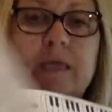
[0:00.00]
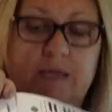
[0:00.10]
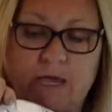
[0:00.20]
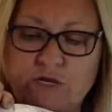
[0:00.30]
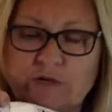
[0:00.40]

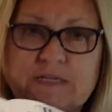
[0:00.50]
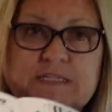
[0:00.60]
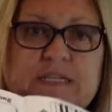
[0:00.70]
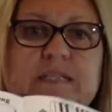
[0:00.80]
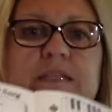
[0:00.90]
And you're going to
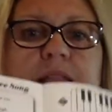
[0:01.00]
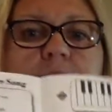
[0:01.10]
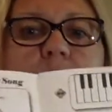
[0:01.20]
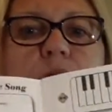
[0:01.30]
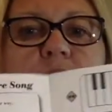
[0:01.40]
see that the
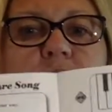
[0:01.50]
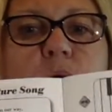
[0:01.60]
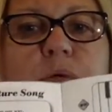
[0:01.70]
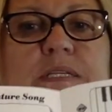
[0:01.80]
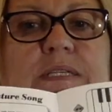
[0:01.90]
layout is
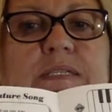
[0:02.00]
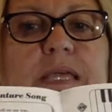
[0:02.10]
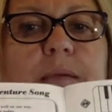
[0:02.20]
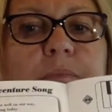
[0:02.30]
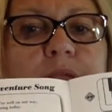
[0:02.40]
always the
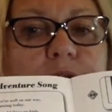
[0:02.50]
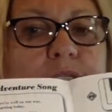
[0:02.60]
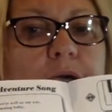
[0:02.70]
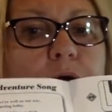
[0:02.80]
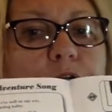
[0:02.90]
same. Here's
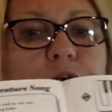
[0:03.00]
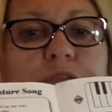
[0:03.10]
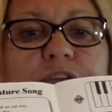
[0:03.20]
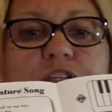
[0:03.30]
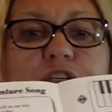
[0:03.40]
the outdoor
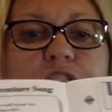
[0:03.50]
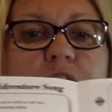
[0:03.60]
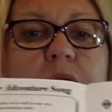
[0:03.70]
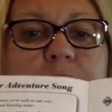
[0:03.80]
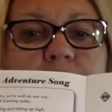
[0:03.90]
adventure
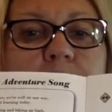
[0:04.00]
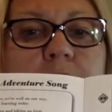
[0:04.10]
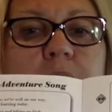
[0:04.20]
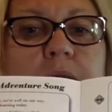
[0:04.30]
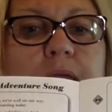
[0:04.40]
song.
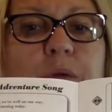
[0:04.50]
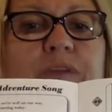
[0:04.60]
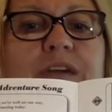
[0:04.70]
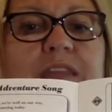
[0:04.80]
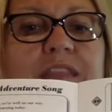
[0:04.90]
Now
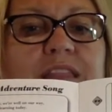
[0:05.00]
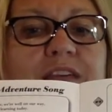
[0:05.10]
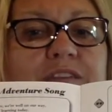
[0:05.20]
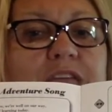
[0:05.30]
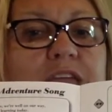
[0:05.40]
we've got the
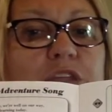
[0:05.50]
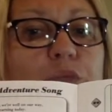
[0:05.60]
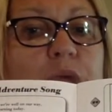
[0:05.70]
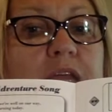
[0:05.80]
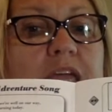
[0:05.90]
left hand and the
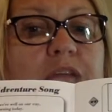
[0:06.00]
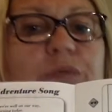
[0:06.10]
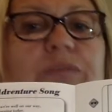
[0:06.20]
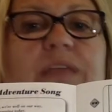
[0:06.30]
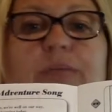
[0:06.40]
right hand, and
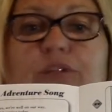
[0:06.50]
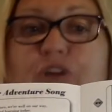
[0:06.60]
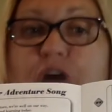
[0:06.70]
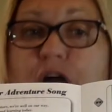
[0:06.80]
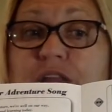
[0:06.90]
we've labeled
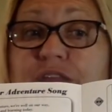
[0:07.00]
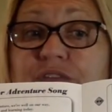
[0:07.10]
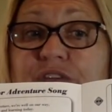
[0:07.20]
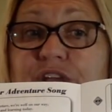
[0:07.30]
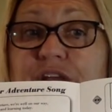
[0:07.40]
all of the
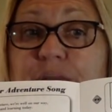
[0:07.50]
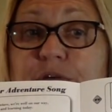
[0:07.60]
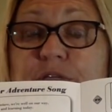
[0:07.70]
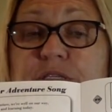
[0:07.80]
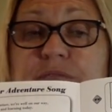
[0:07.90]
finger
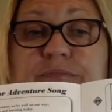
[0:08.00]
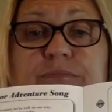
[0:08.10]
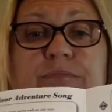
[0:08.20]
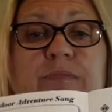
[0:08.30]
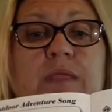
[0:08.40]
numbers.
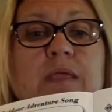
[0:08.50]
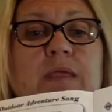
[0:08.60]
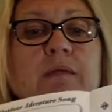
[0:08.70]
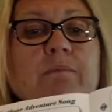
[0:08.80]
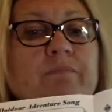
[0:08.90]

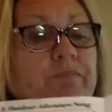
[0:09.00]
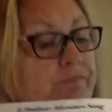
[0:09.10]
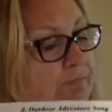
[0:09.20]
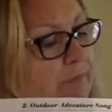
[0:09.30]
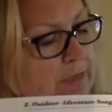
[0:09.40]

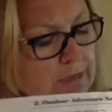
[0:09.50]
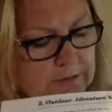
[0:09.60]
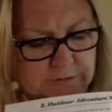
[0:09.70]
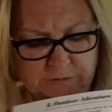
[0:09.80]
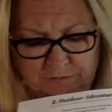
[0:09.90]

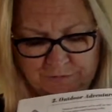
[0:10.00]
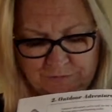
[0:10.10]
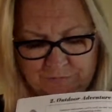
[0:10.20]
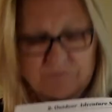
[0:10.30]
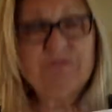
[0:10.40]
And
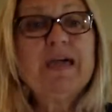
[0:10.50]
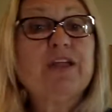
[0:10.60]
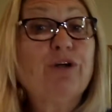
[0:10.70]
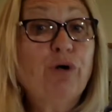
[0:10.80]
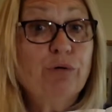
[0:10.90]
we've got
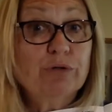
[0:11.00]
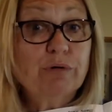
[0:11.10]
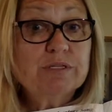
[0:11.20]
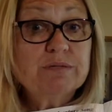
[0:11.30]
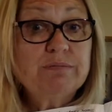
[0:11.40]
a whole
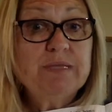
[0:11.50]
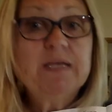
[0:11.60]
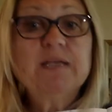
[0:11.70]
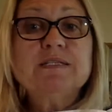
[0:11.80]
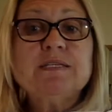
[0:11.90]
note,
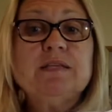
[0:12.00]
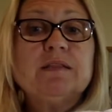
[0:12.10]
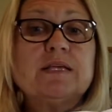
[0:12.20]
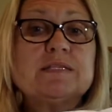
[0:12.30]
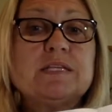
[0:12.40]
because in
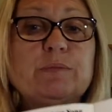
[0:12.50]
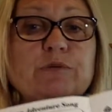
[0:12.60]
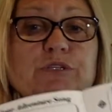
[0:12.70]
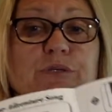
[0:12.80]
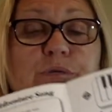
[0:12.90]
lesson
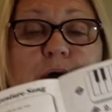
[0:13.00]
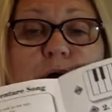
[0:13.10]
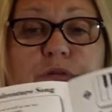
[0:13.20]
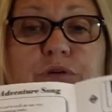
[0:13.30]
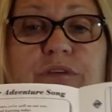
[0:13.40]
number 2,
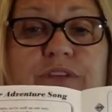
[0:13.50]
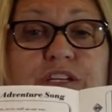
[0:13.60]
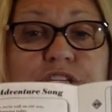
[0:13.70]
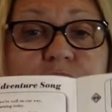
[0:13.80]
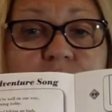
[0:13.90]
outdoor
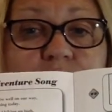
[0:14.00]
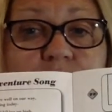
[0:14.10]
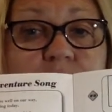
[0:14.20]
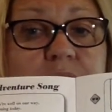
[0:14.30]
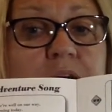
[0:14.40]
adventure
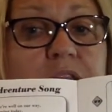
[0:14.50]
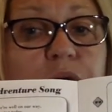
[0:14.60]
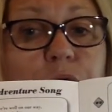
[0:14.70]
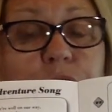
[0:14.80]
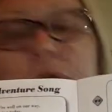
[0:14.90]
is on the
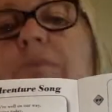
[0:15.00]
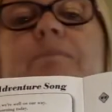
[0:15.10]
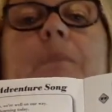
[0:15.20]
whole note.